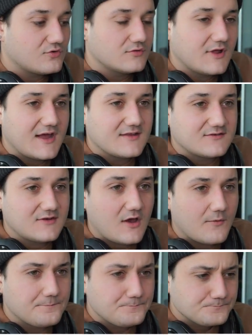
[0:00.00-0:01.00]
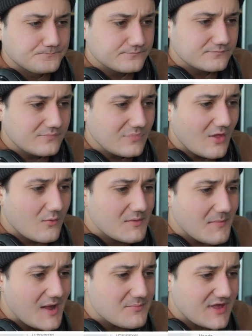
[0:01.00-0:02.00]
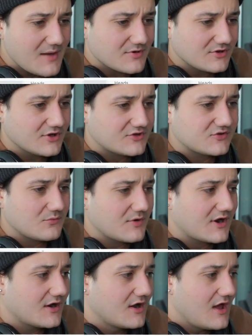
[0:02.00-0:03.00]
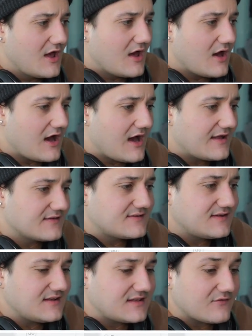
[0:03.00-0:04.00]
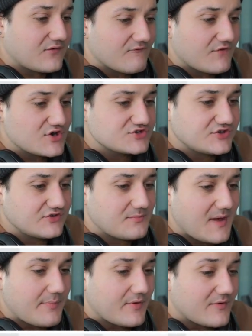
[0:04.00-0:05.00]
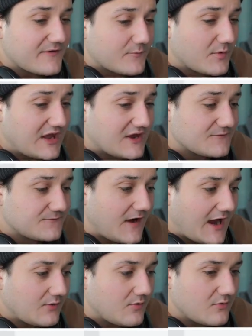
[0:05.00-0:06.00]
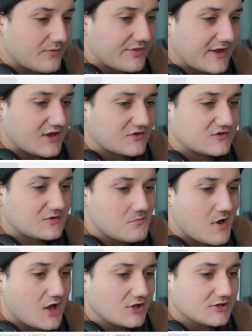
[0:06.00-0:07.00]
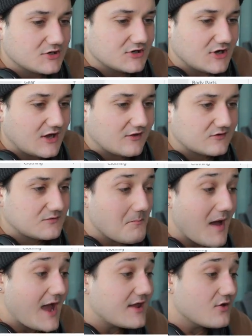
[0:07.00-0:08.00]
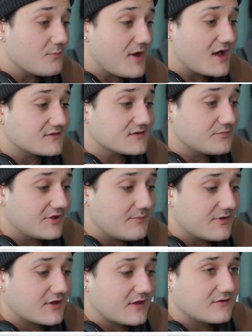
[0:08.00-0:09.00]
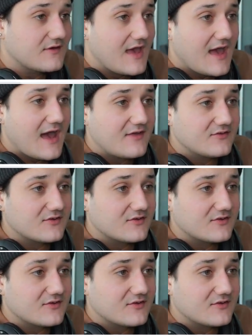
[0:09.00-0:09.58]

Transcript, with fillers: lines. So we might be able to look somewhere and see different versions. Maybe we can find one with like a smaller smile possibly, because as you